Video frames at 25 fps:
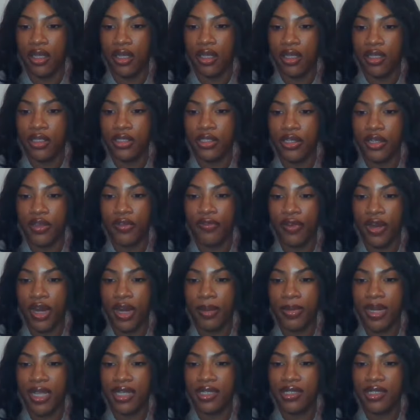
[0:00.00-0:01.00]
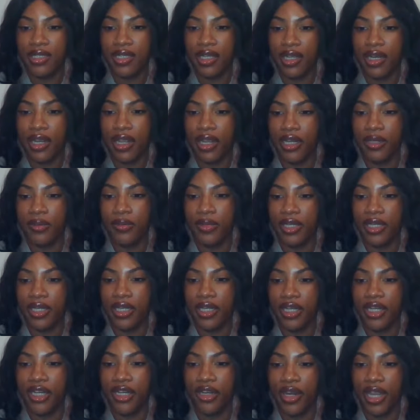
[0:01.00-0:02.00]
So far I'm not seeing anyone in
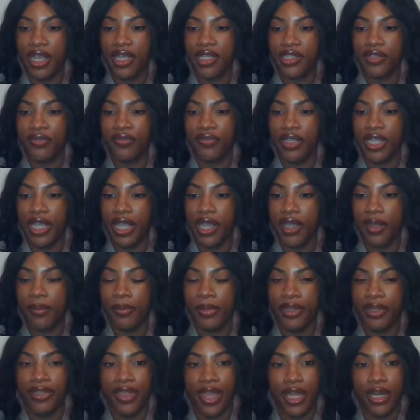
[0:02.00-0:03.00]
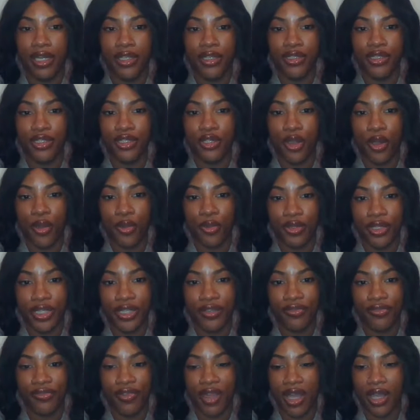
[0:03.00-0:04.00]
here as of yet, but that is totally
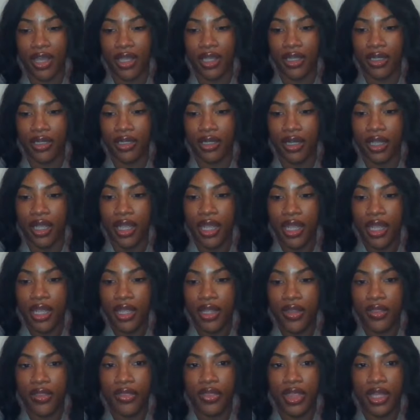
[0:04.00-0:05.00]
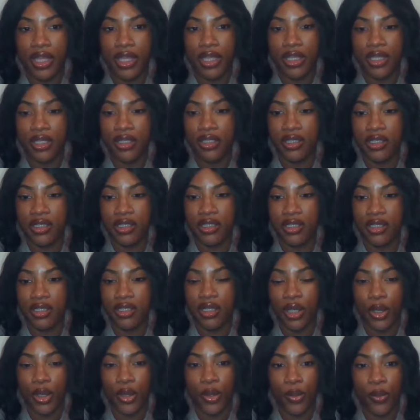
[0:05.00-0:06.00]
fine. This
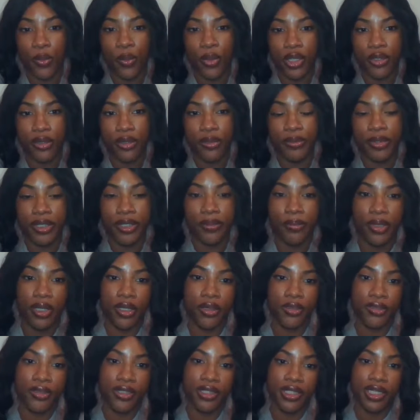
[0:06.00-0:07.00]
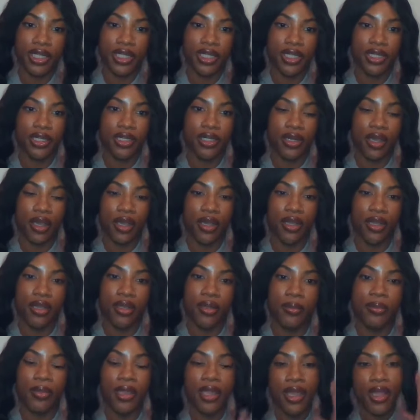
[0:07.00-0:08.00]
will be posted
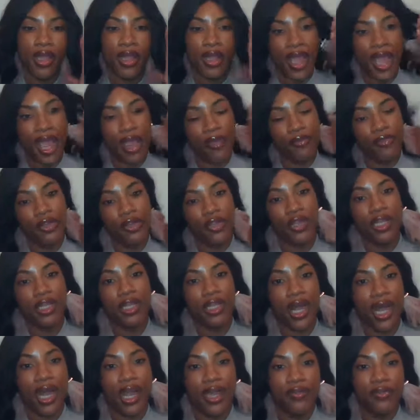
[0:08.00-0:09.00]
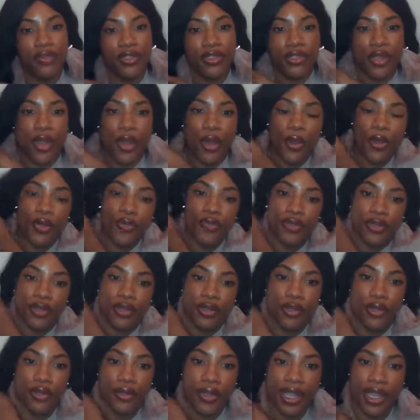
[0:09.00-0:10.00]
after the live is
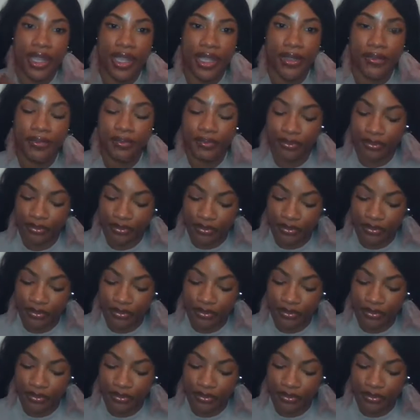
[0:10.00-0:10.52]
over, okay?